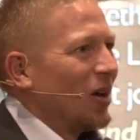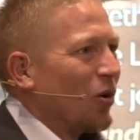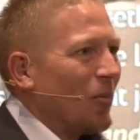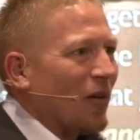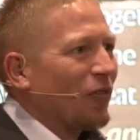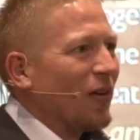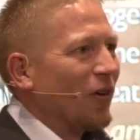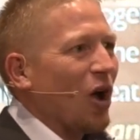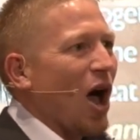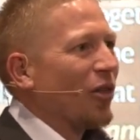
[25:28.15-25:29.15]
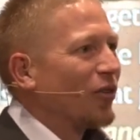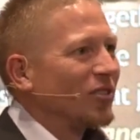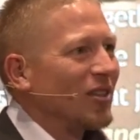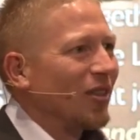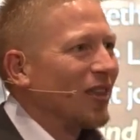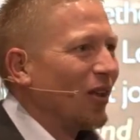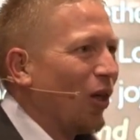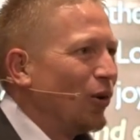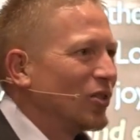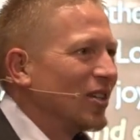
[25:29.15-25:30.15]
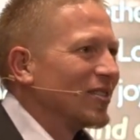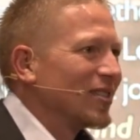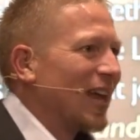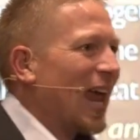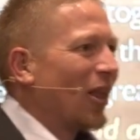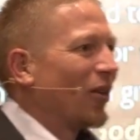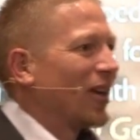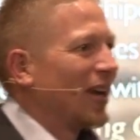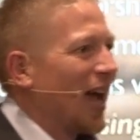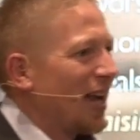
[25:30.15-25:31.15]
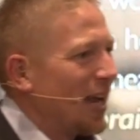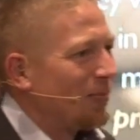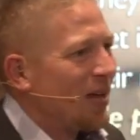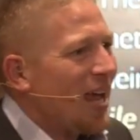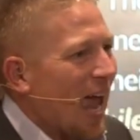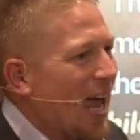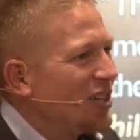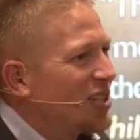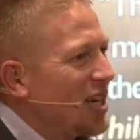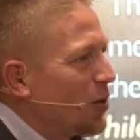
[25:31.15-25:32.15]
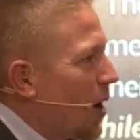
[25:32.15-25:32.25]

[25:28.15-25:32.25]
One of my favorite authors and theologians, an Anglican guy named N.T.